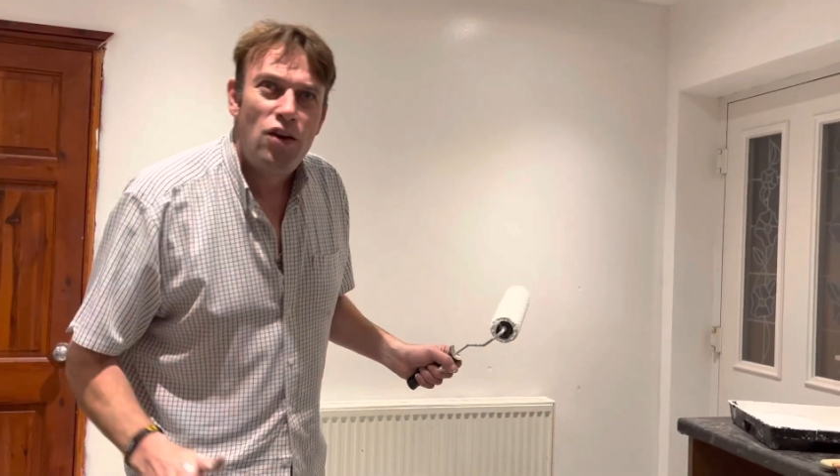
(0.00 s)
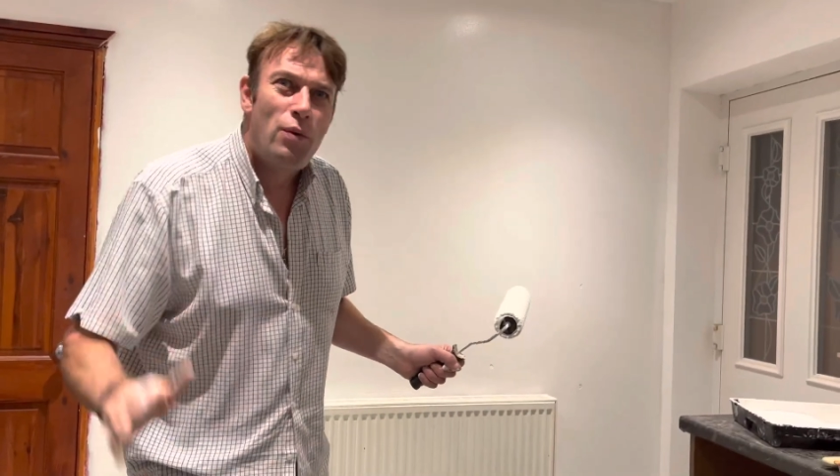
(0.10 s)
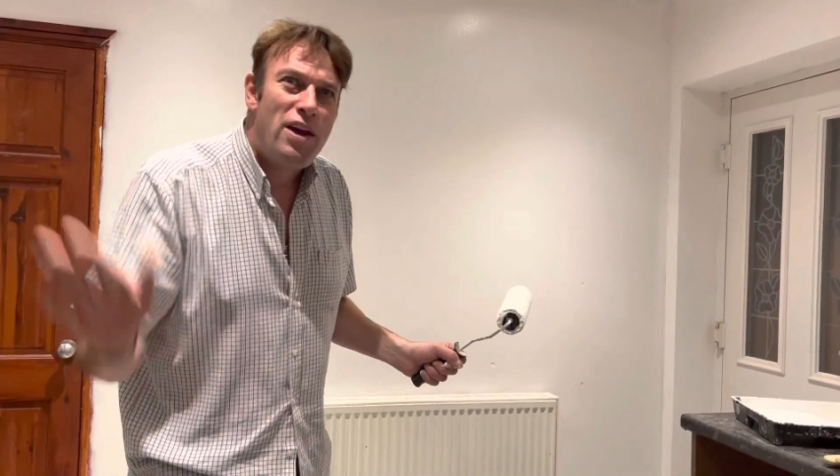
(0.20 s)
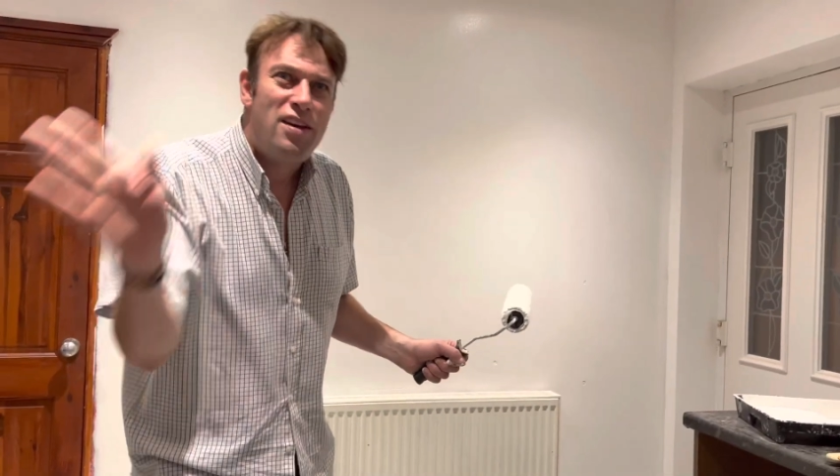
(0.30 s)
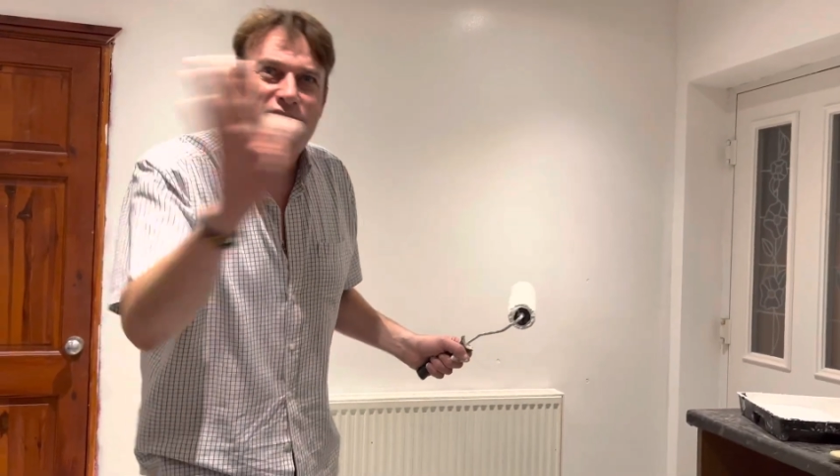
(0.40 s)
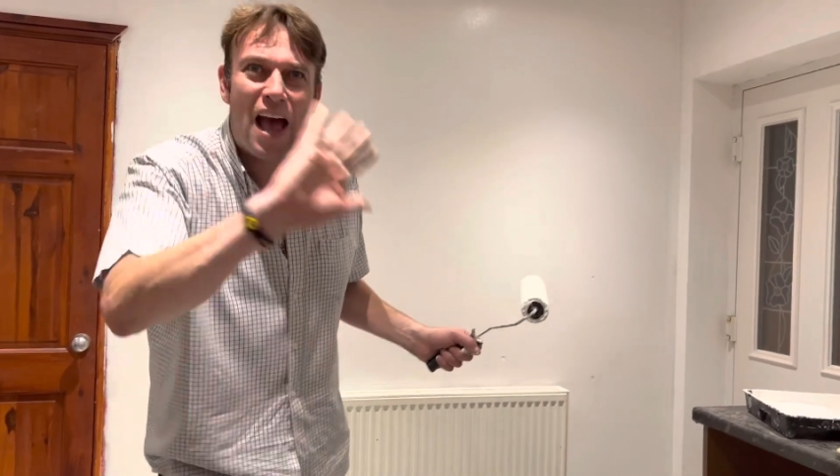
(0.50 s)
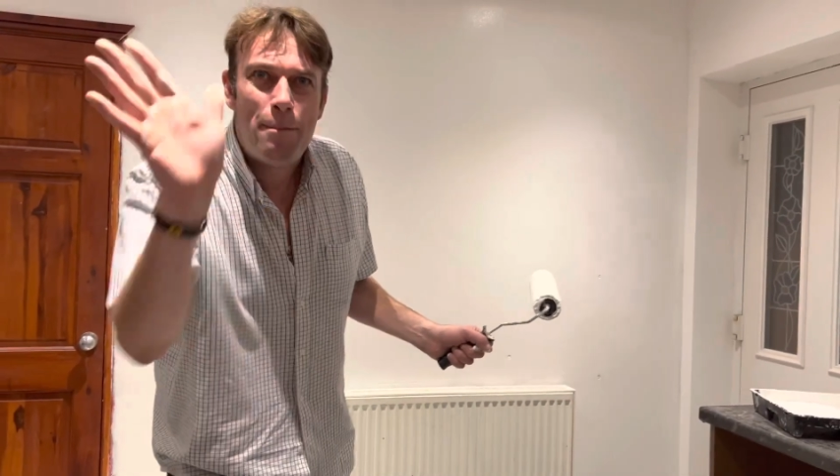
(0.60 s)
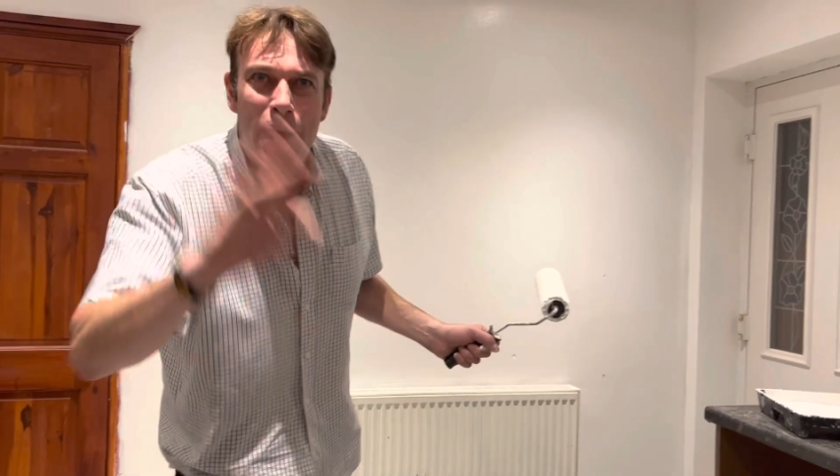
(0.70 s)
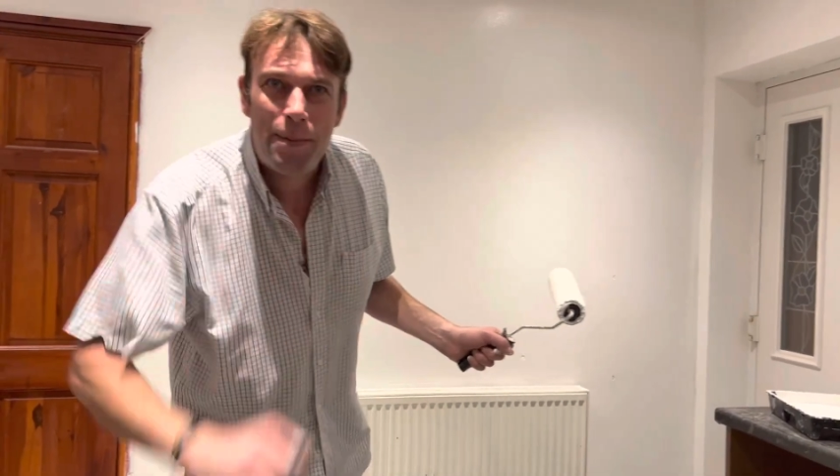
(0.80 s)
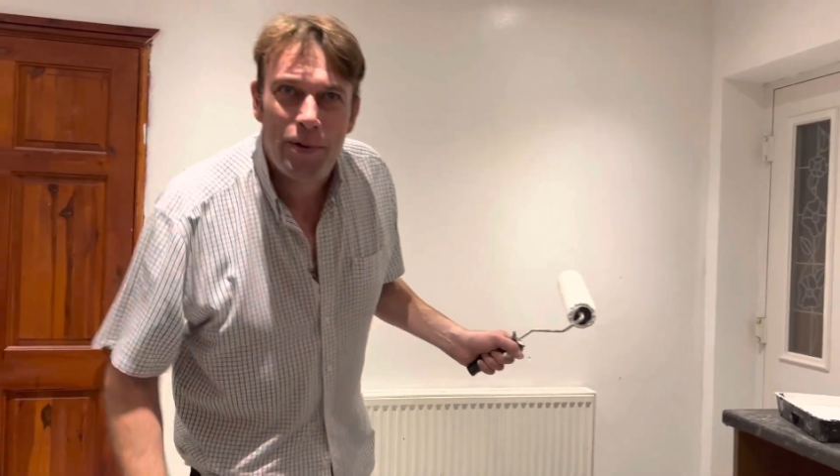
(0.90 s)
we
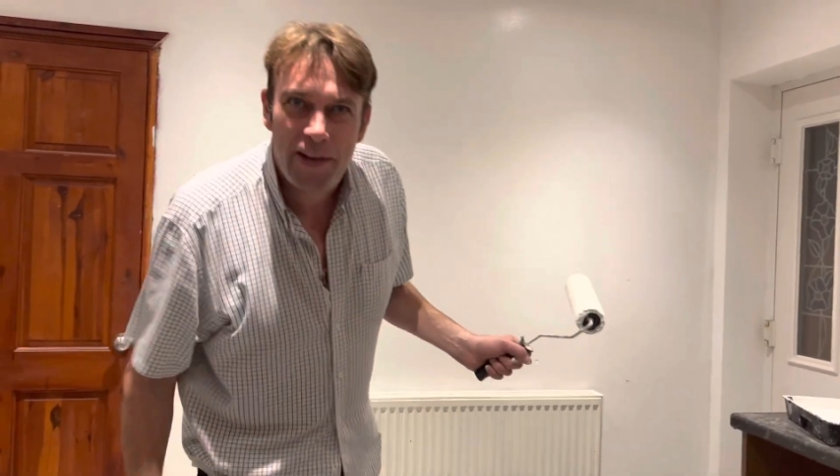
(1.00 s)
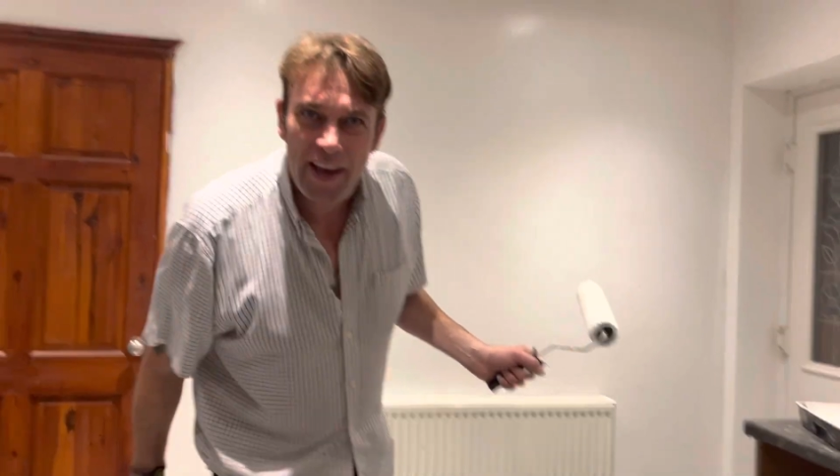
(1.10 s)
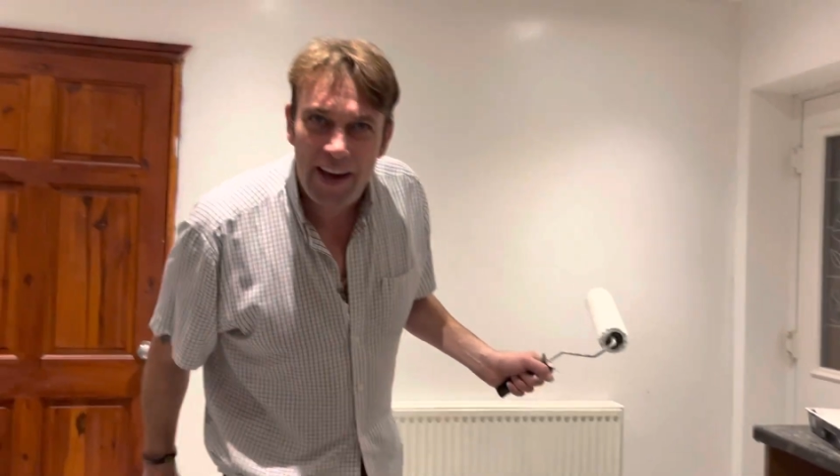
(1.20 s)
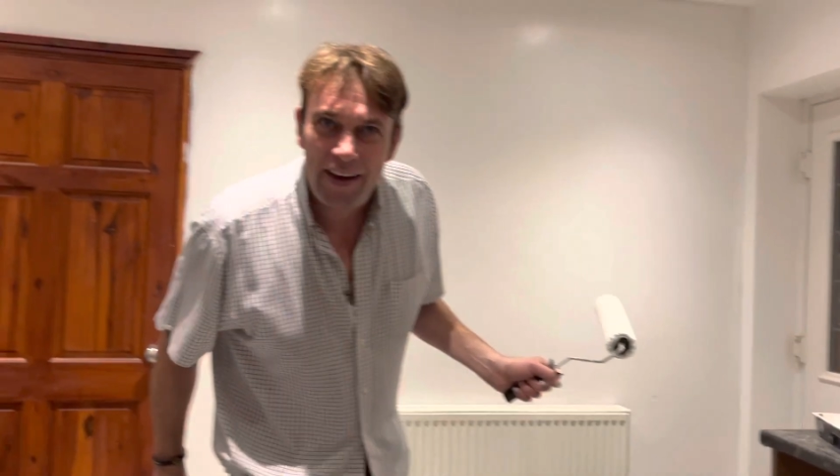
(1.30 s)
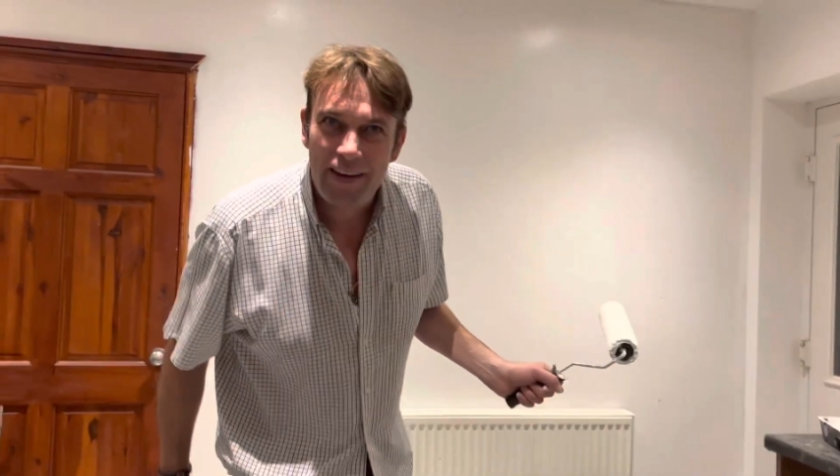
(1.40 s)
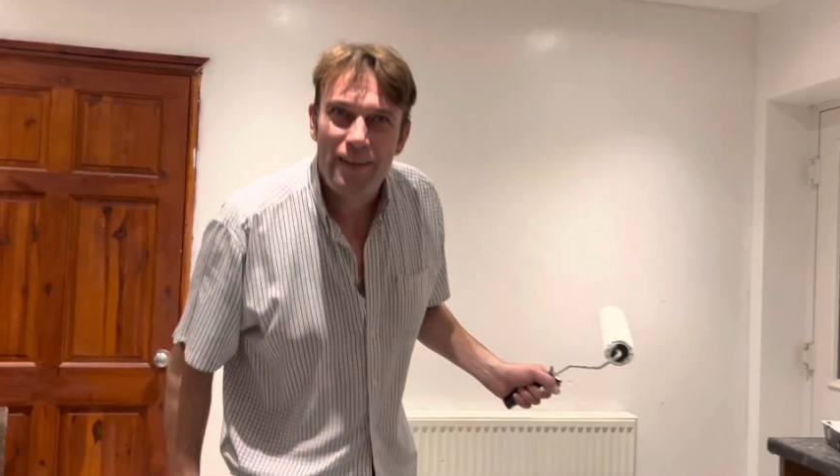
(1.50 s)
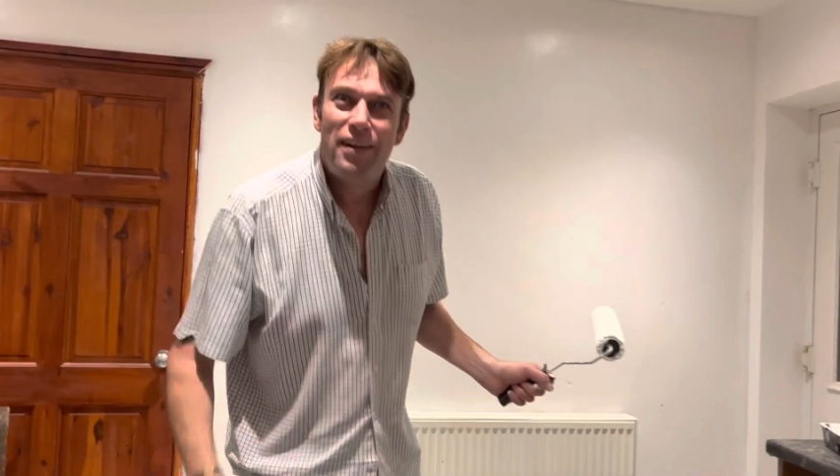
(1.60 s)
sandpapered it,